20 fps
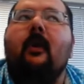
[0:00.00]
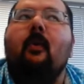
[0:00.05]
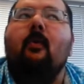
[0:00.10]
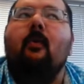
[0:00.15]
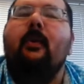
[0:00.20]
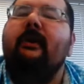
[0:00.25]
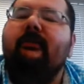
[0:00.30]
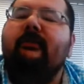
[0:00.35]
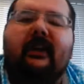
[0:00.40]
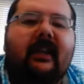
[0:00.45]

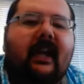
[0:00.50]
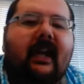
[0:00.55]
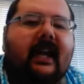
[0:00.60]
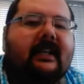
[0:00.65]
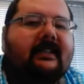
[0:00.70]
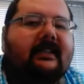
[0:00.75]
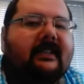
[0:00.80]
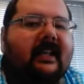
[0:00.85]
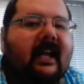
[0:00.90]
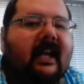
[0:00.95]
we
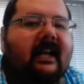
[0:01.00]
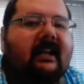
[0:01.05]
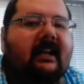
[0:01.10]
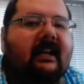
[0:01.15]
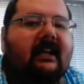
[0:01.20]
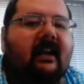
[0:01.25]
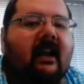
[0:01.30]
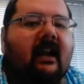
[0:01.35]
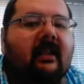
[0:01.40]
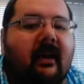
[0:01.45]
realize that
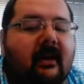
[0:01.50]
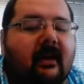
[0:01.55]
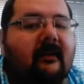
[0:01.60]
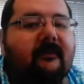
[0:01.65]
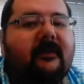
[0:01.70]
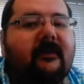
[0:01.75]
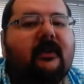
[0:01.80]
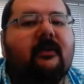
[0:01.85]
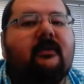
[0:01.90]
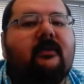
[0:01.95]
a lot
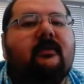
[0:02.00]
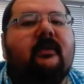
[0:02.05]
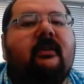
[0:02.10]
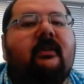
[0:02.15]
of you